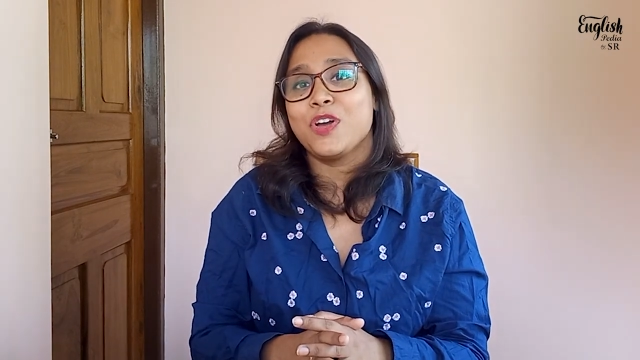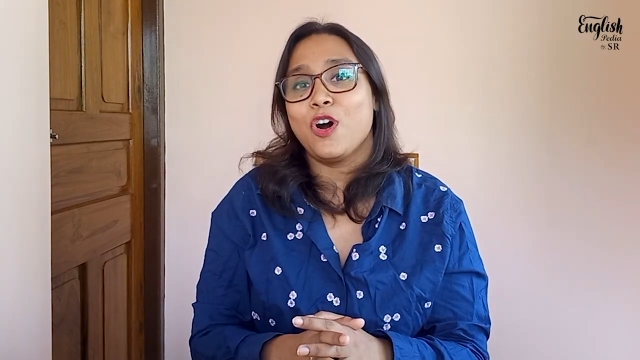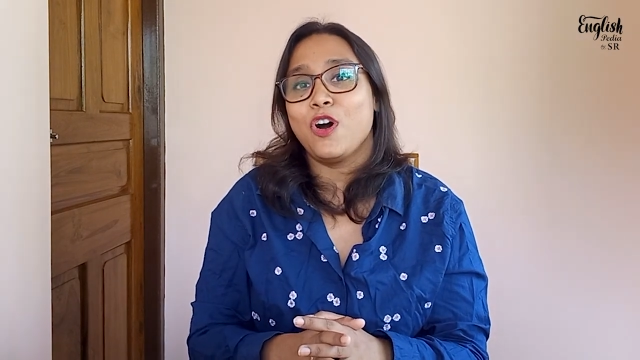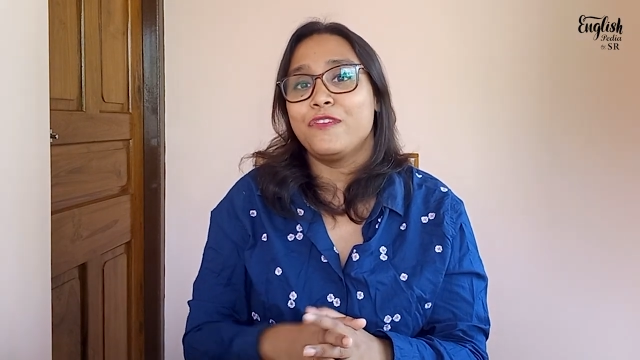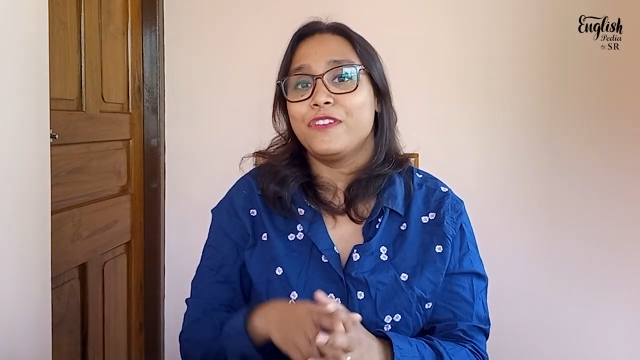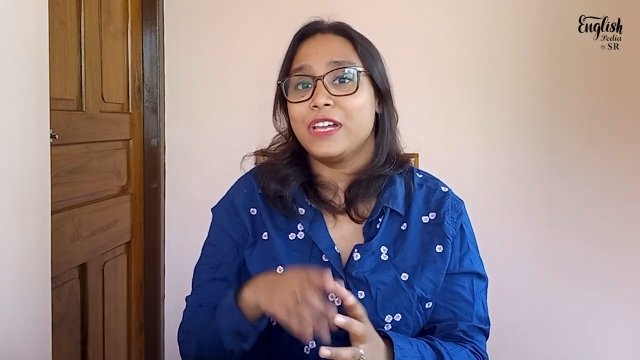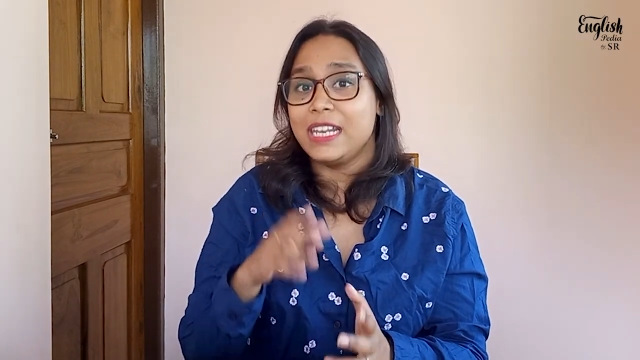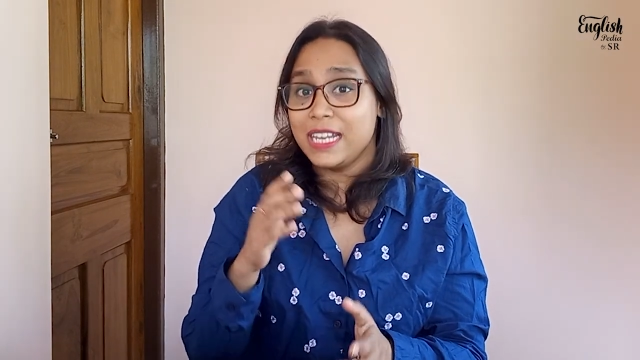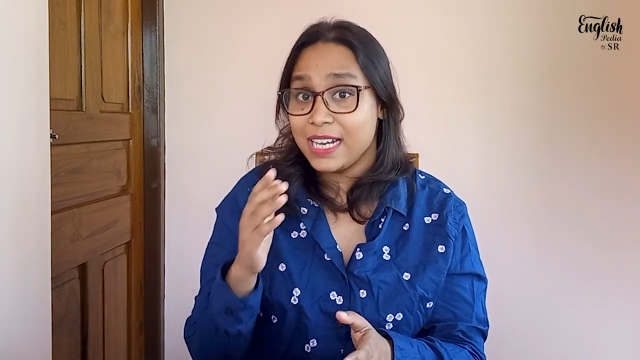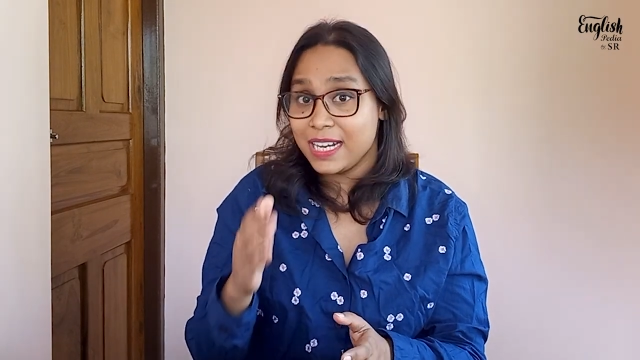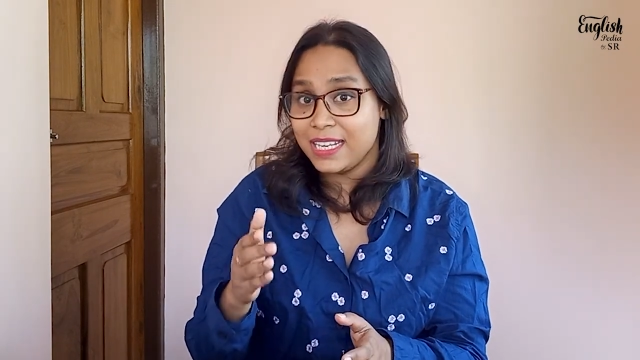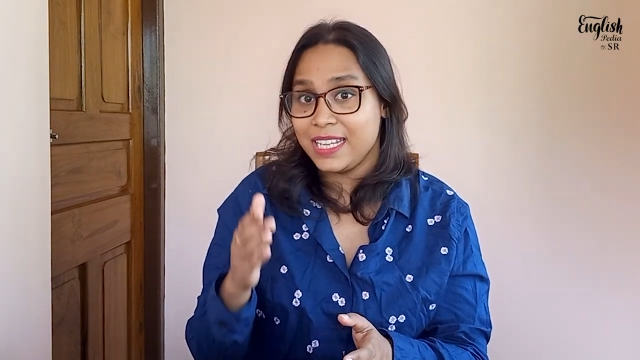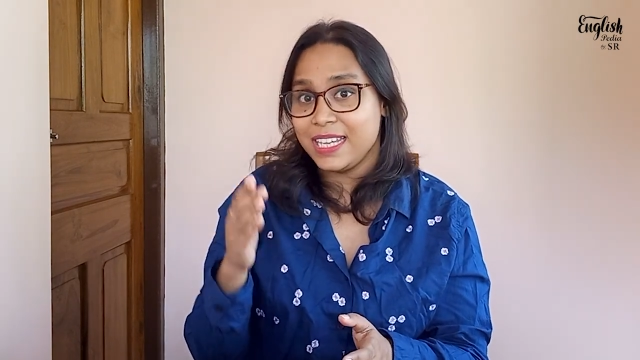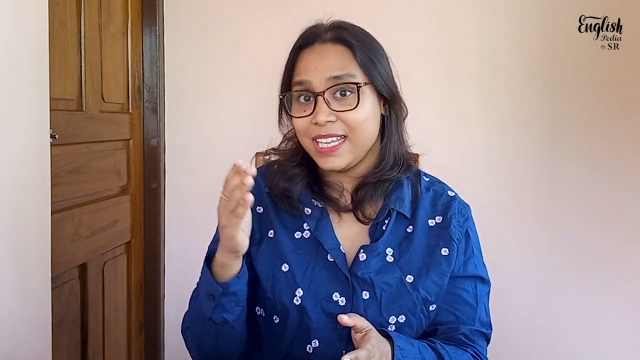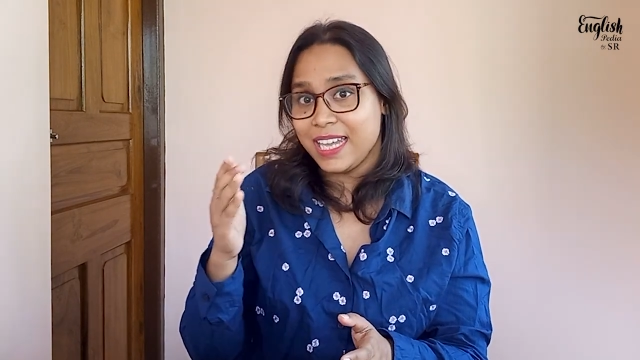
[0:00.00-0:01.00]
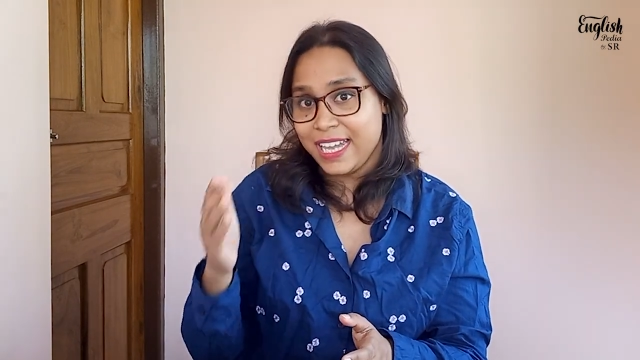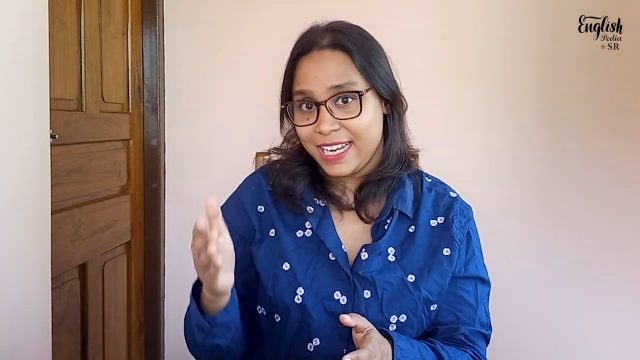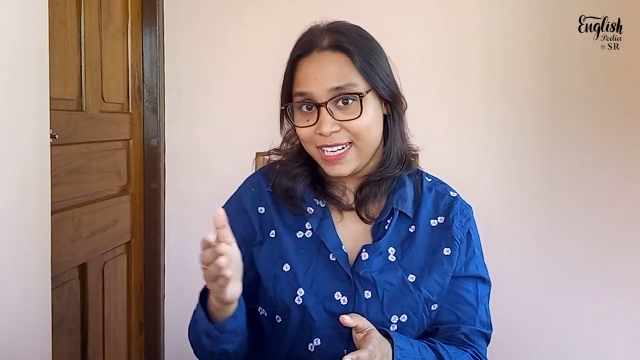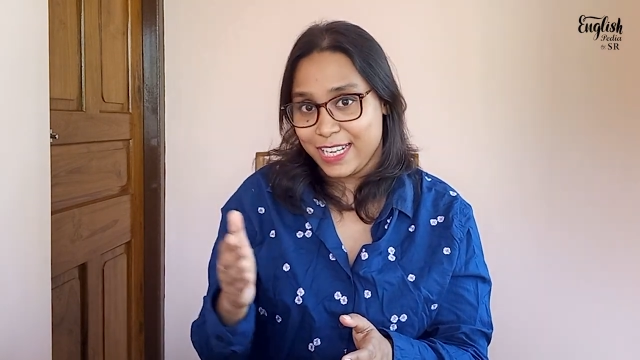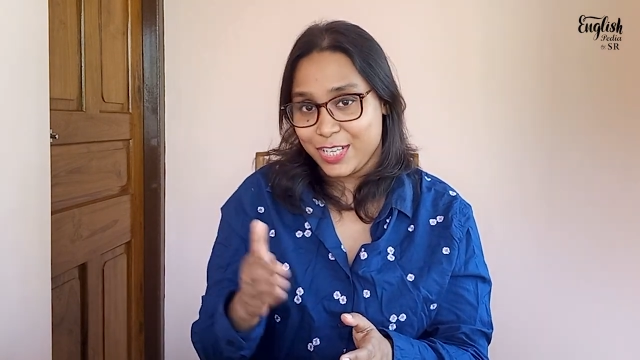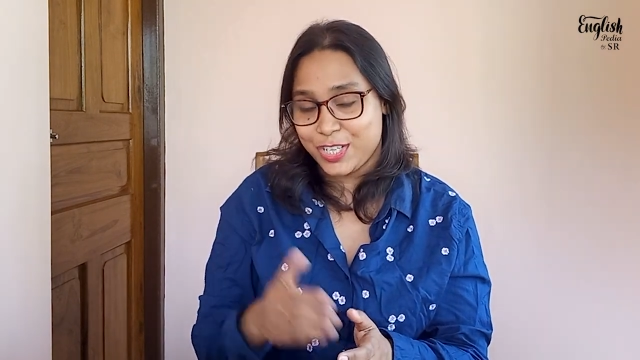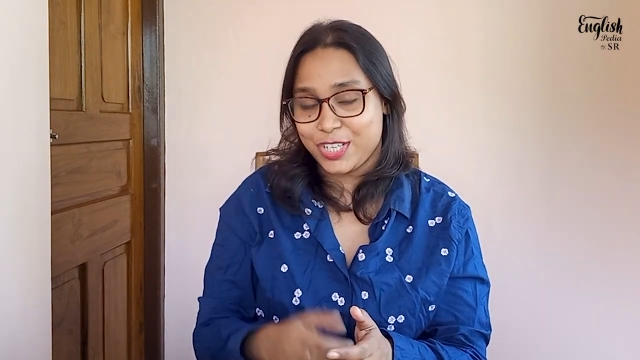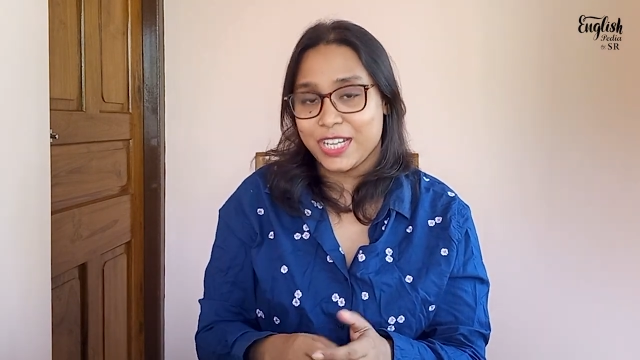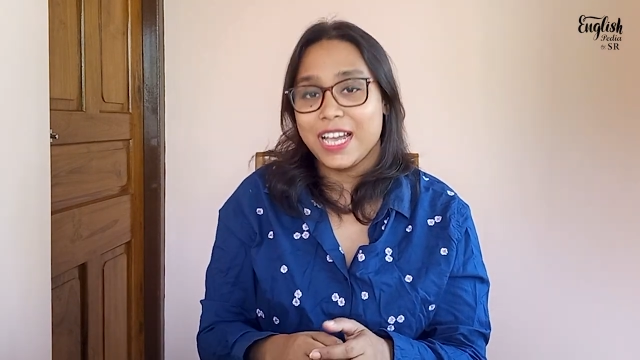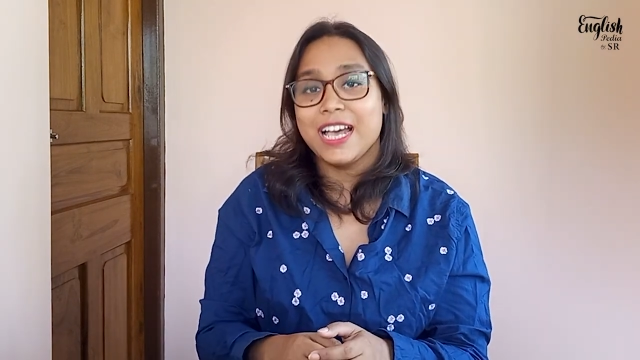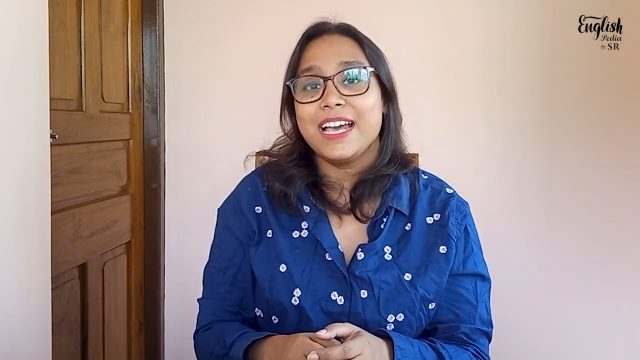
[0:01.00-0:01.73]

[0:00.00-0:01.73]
of learning English.